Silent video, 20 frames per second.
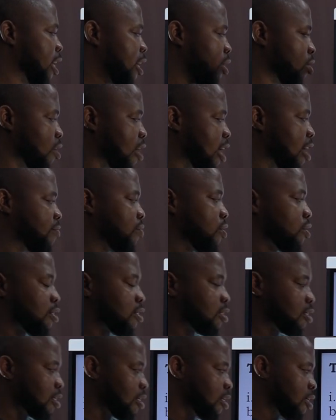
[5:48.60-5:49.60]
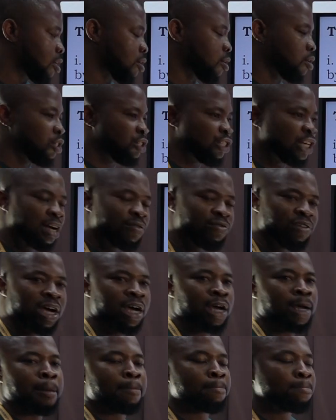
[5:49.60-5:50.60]
And you have your C, your
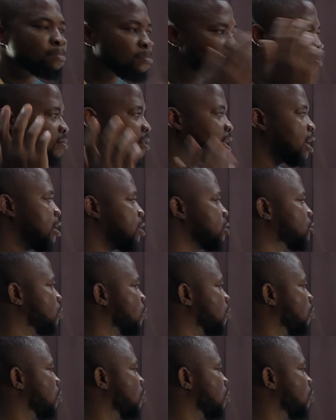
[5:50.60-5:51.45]
Java, and so